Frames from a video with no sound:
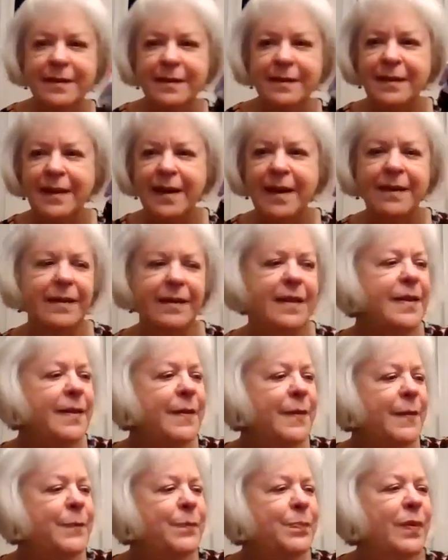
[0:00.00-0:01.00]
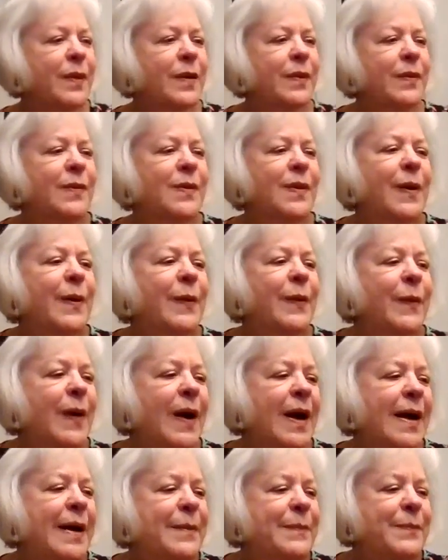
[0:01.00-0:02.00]
on sale. So,
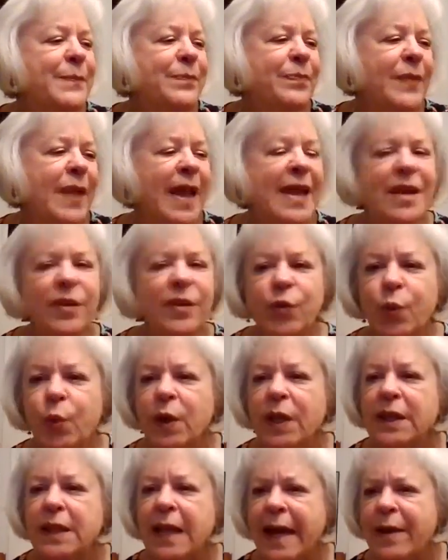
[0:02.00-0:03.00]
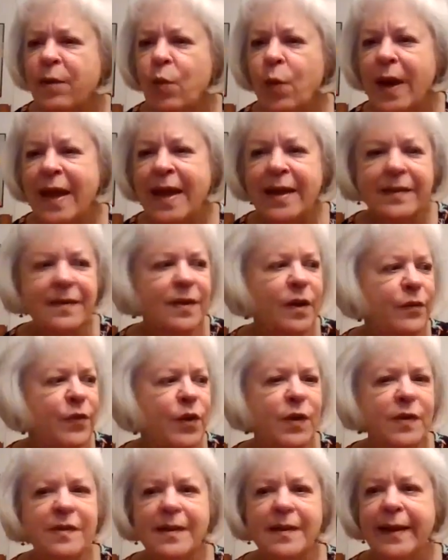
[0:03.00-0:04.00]
um, and it's real lightweight. So if
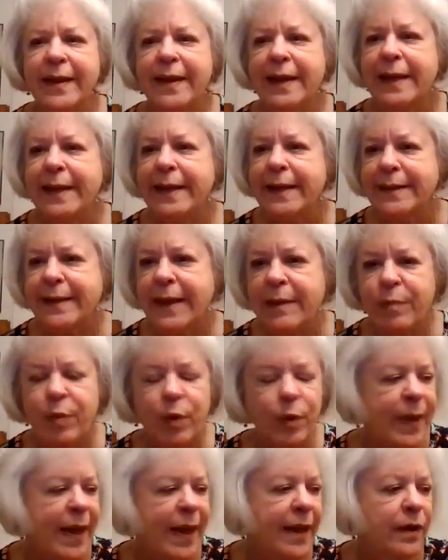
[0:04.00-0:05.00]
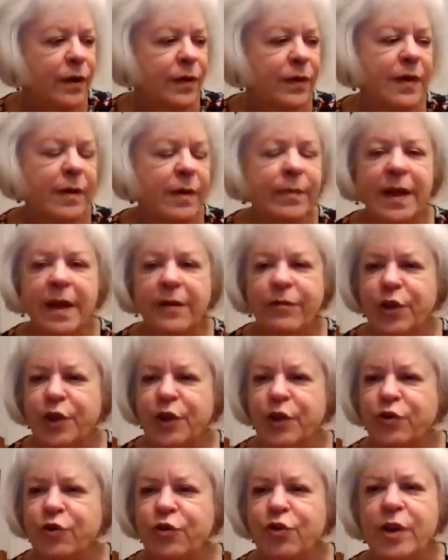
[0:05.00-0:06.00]
you stuck it in a diaper bag or something for
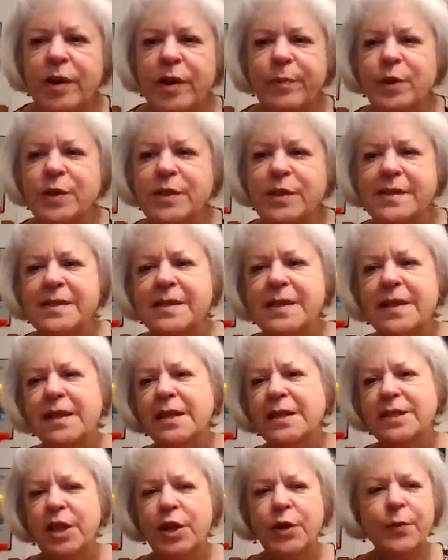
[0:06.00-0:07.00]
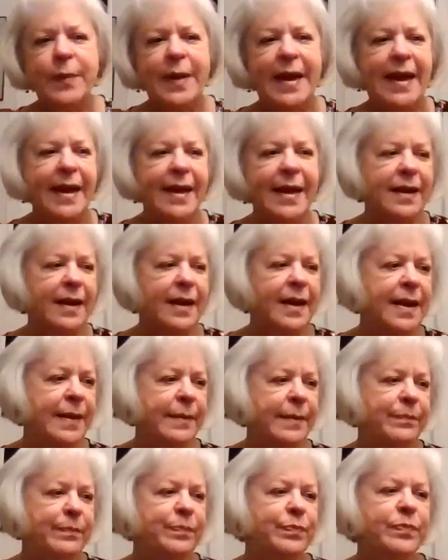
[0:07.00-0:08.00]
your trip or just in a tote bag,
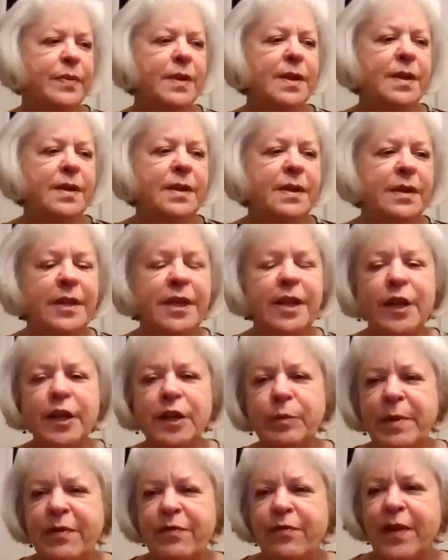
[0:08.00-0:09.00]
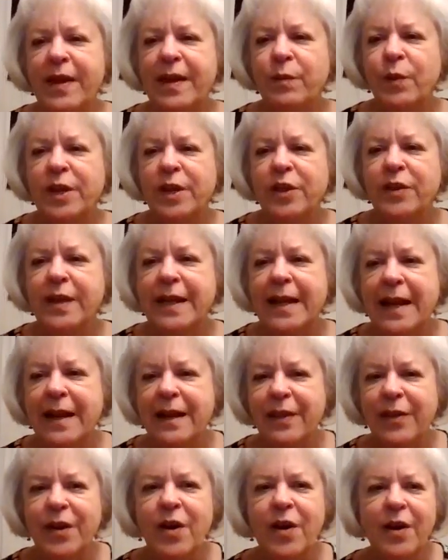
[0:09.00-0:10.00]
um, you know, it'll be fun when you get out
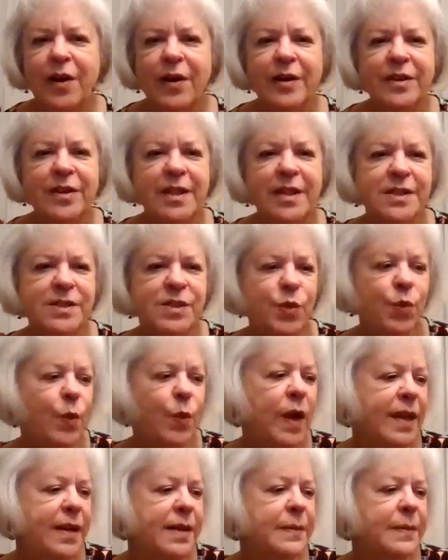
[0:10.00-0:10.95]
of the car and need to run.